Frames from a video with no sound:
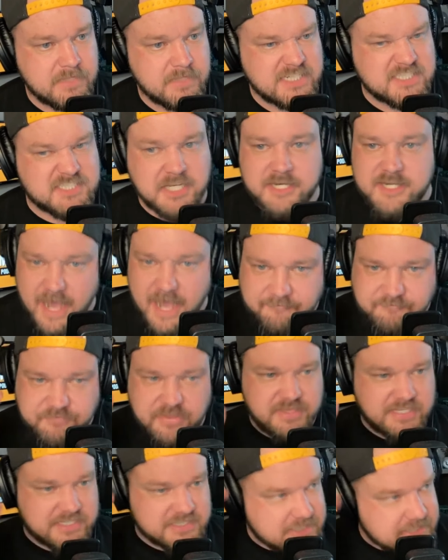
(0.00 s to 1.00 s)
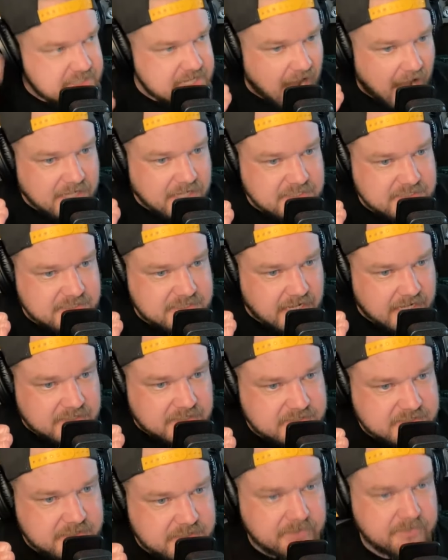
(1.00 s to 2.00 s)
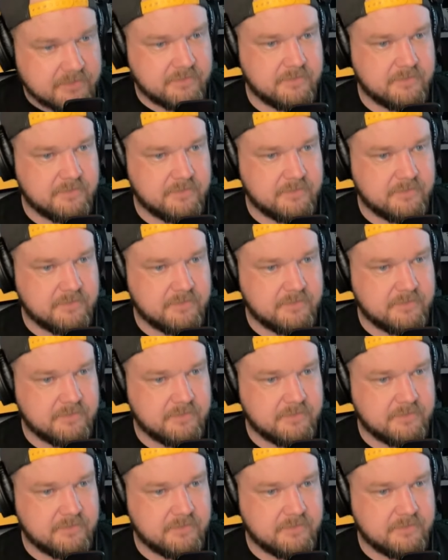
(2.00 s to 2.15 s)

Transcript: It's enough of this nonsense.